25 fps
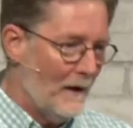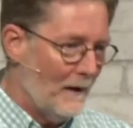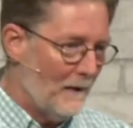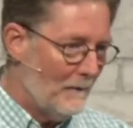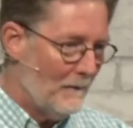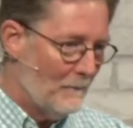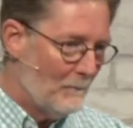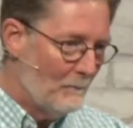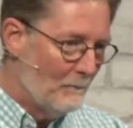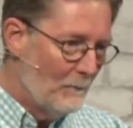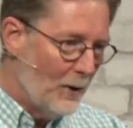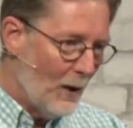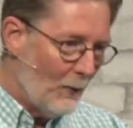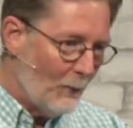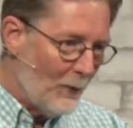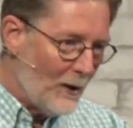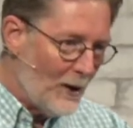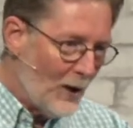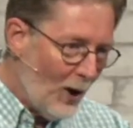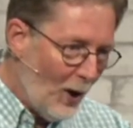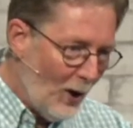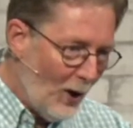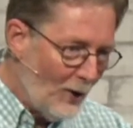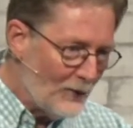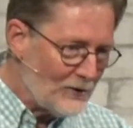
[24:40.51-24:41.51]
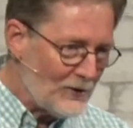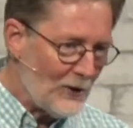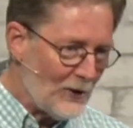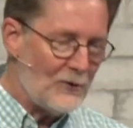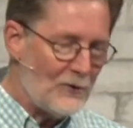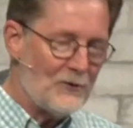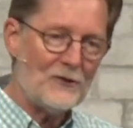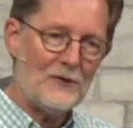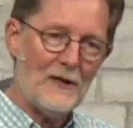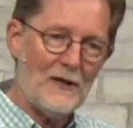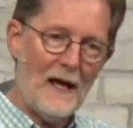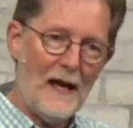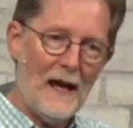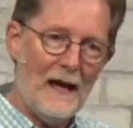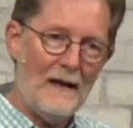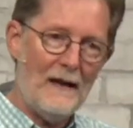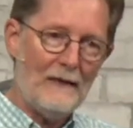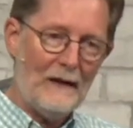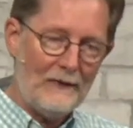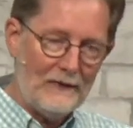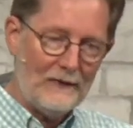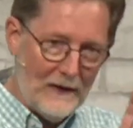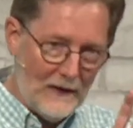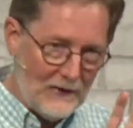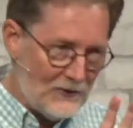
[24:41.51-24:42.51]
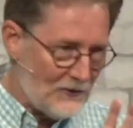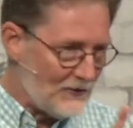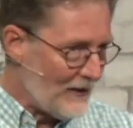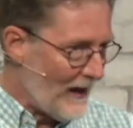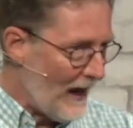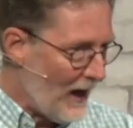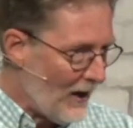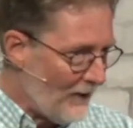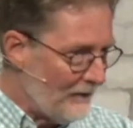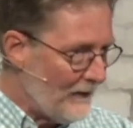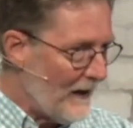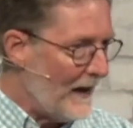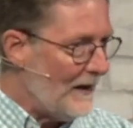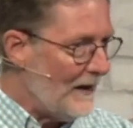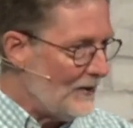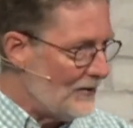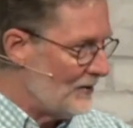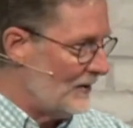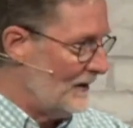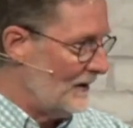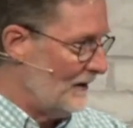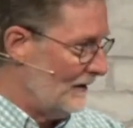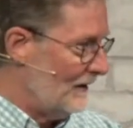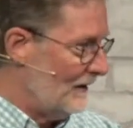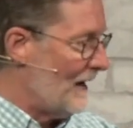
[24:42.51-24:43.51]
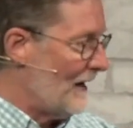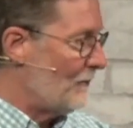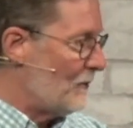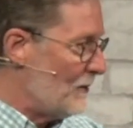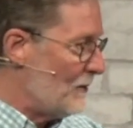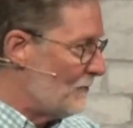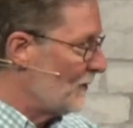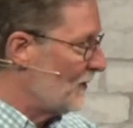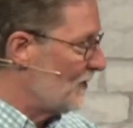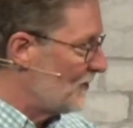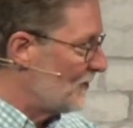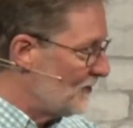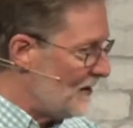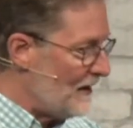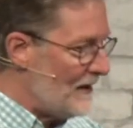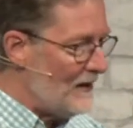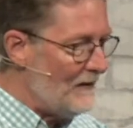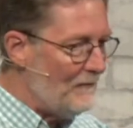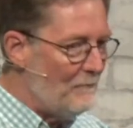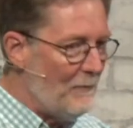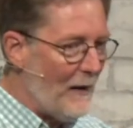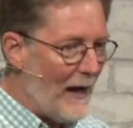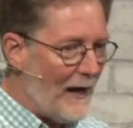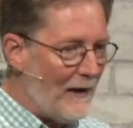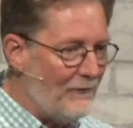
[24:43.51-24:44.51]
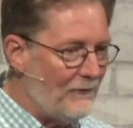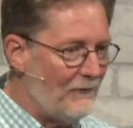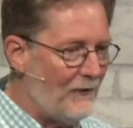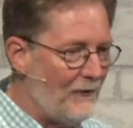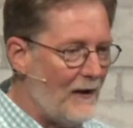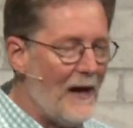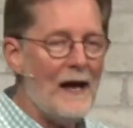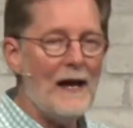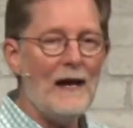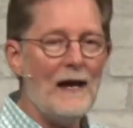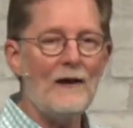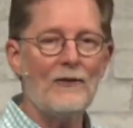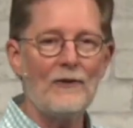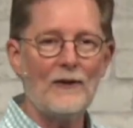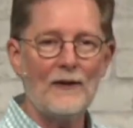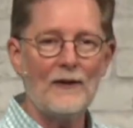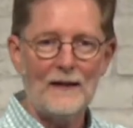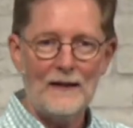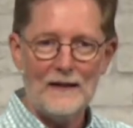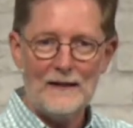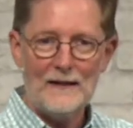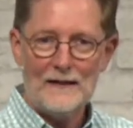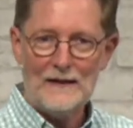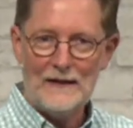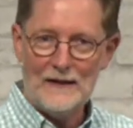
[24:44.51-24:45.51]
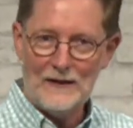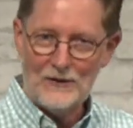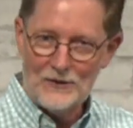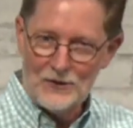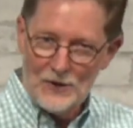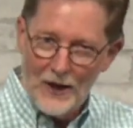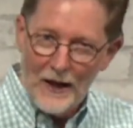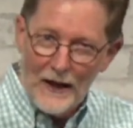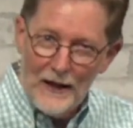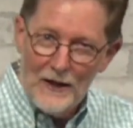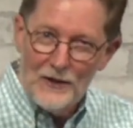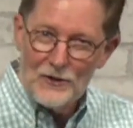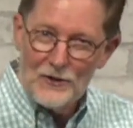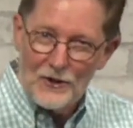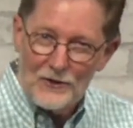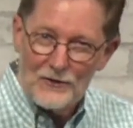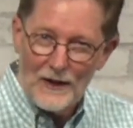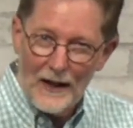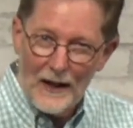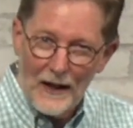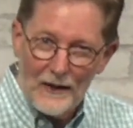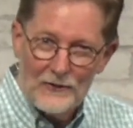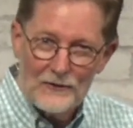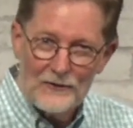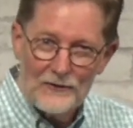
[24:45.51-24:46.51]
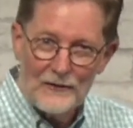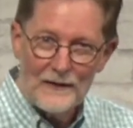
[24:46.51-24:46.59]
But we also say that this salvation that we receive by faith, it changes us